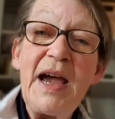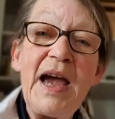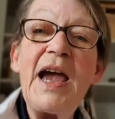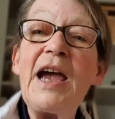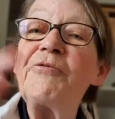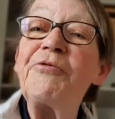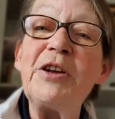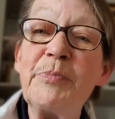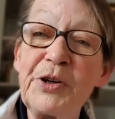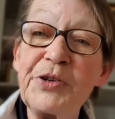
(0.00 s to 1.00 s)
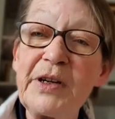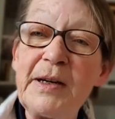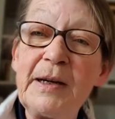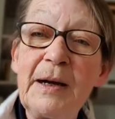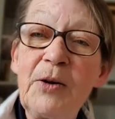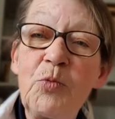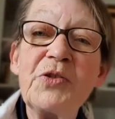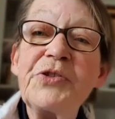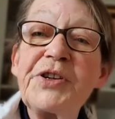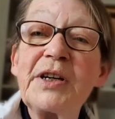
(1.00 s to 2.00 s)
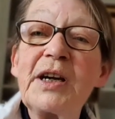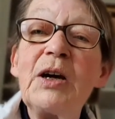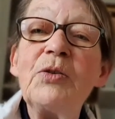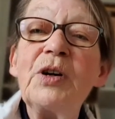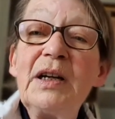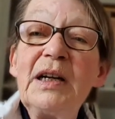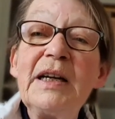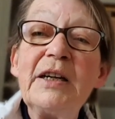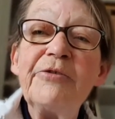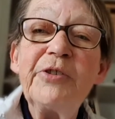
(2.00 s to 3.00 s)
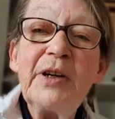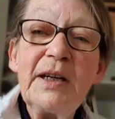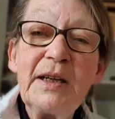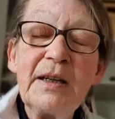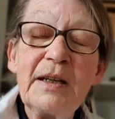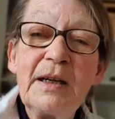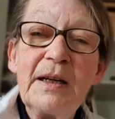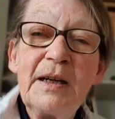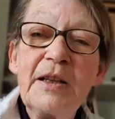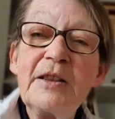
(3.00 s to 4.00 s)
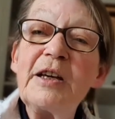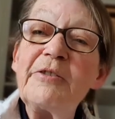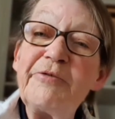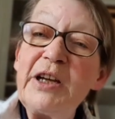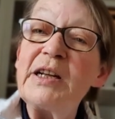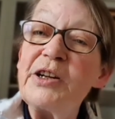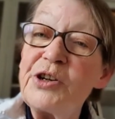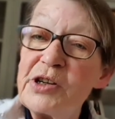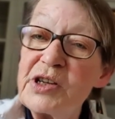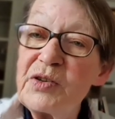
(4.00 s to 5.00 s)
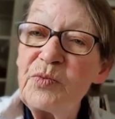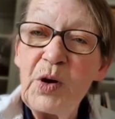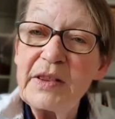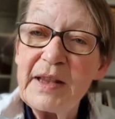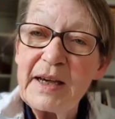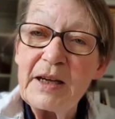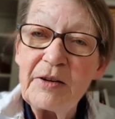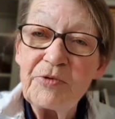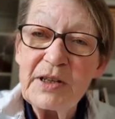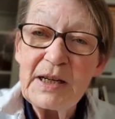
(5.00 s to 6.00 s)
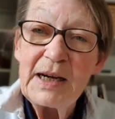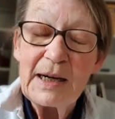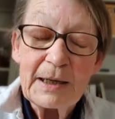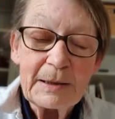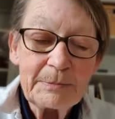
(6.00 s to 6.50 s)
everybody wants to go and live in the villages when they retire.